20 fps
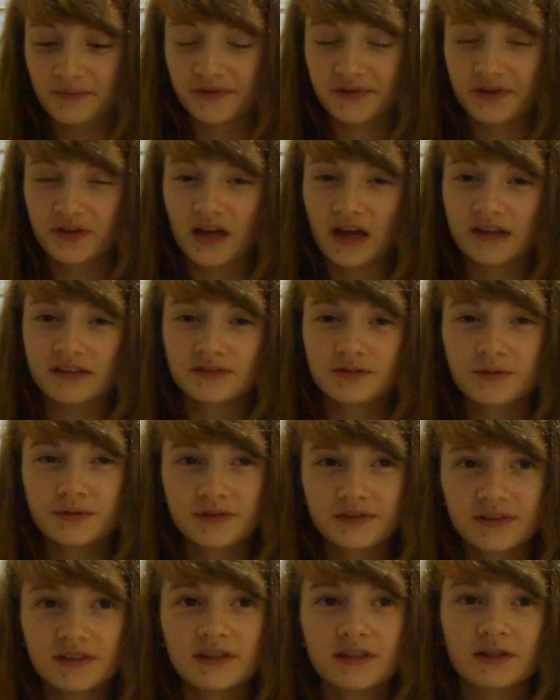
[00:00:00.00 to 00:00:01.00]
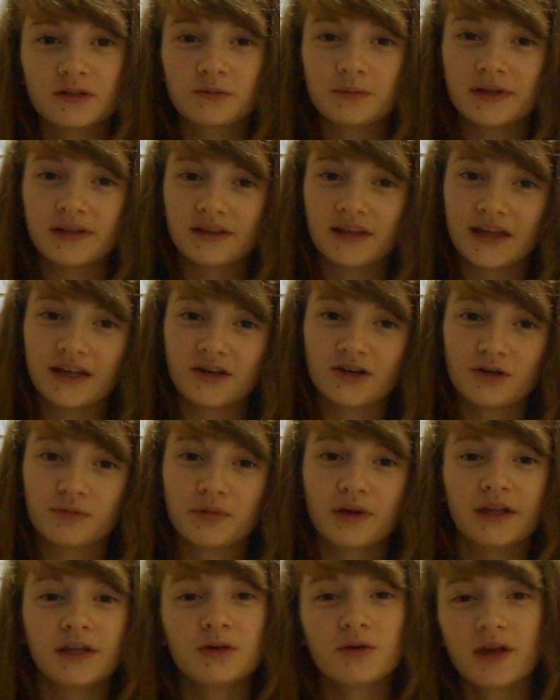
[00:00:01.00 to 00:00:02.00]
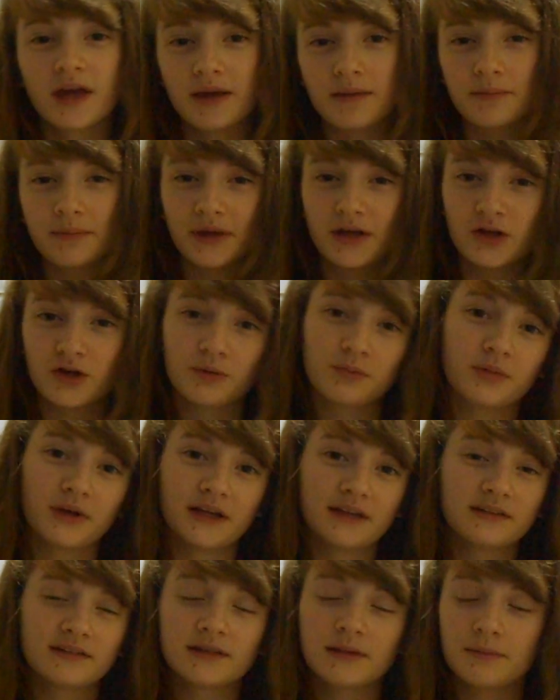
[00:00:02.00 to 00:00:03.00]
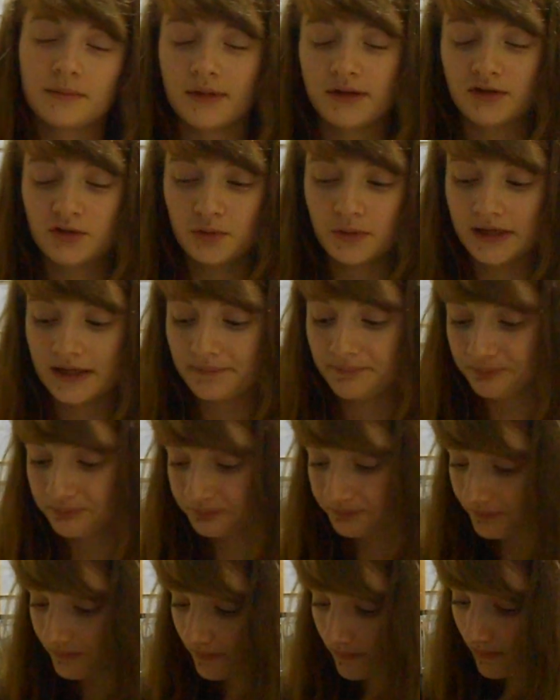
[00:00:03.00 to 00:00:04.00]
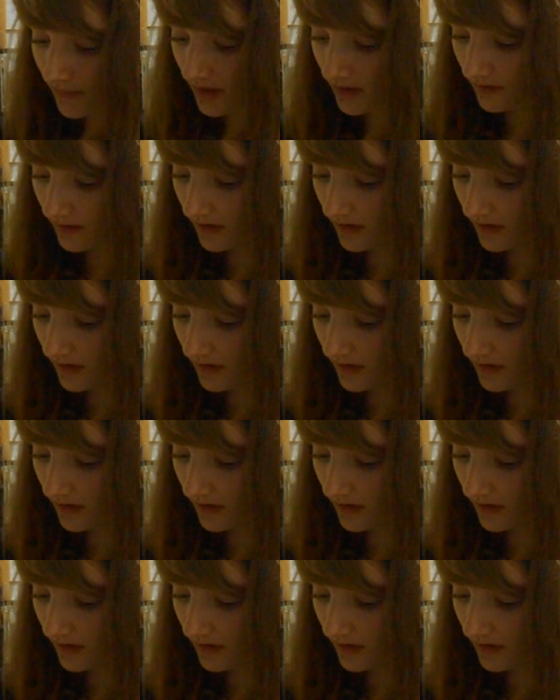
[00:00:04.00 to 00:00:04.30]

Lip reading: But so yeah, school's a little bit later, but you get bigger breaks in between.